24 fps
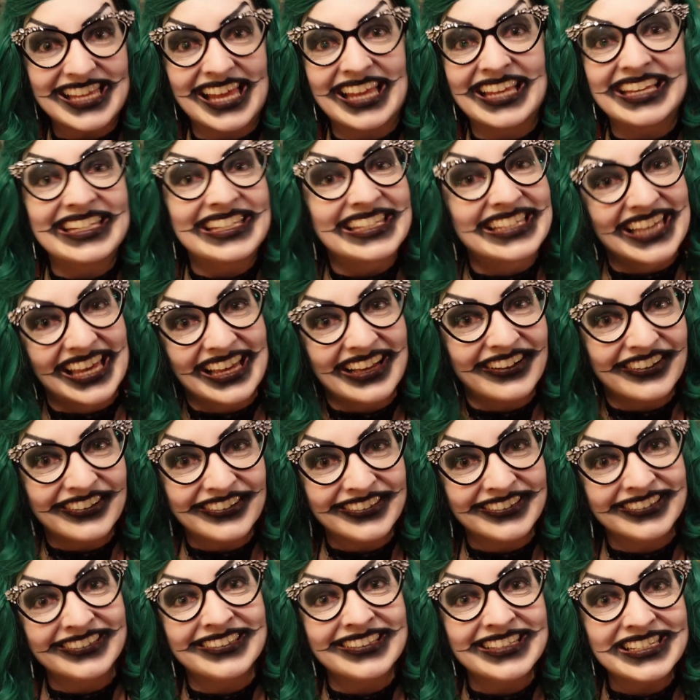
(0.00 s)
and
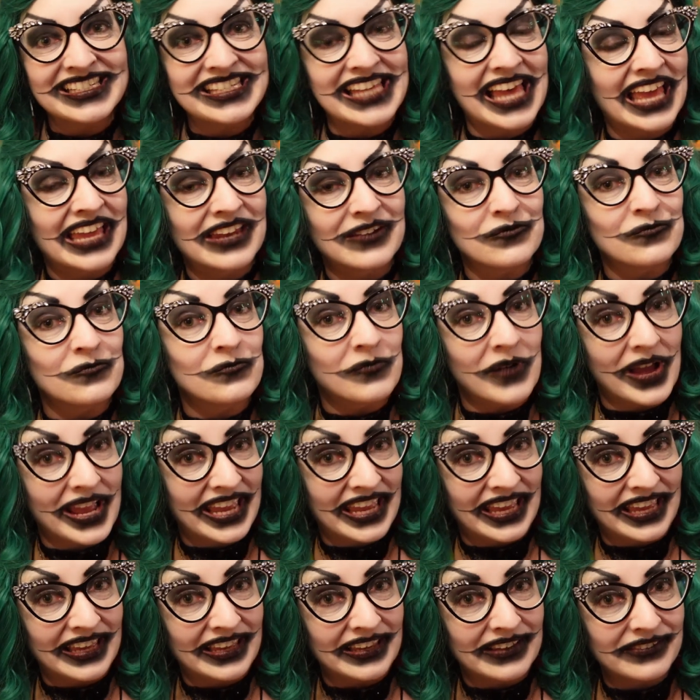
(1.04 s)
giggles and
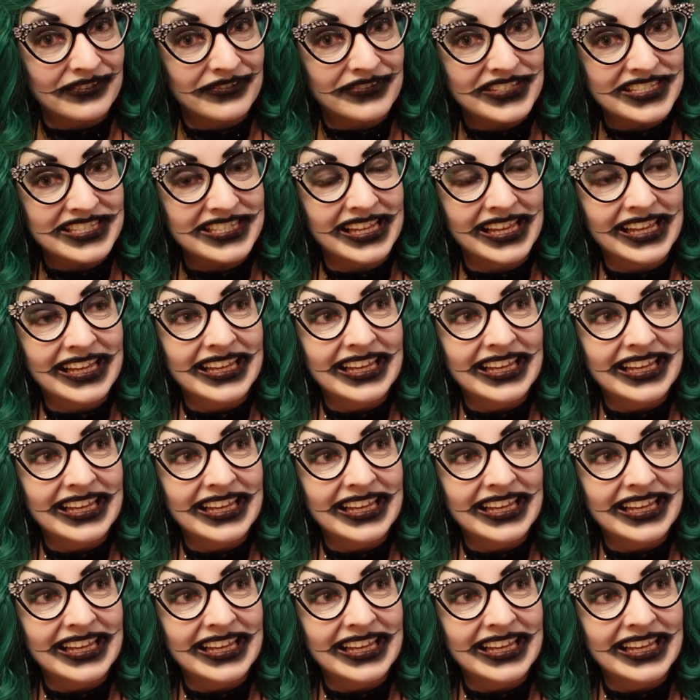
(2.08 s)
waves.